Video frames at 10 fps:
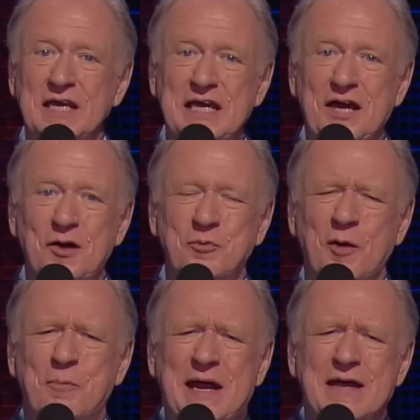Leo
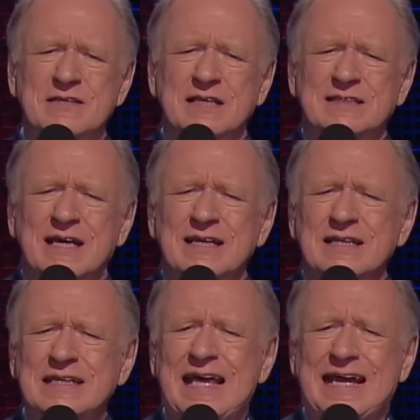prepares a
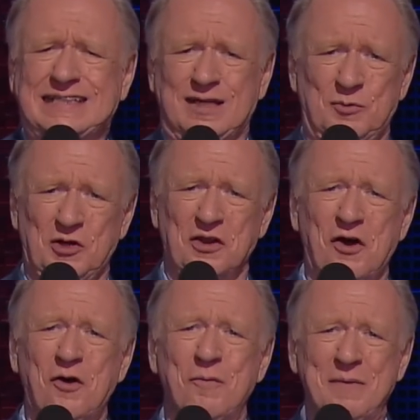delectable
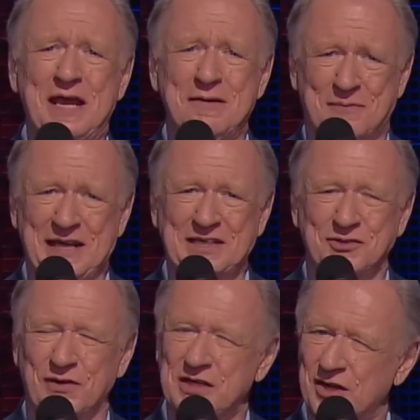homemade
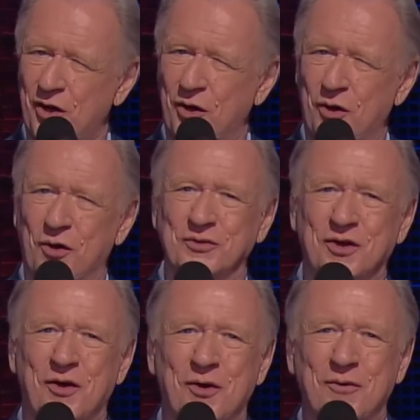pastry. Don't
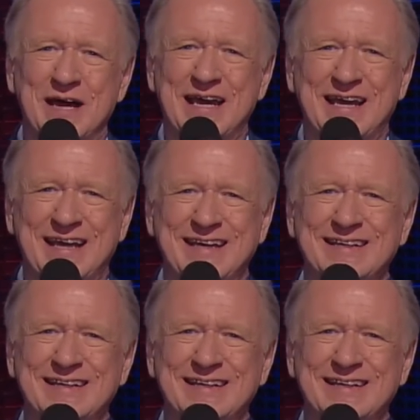go away.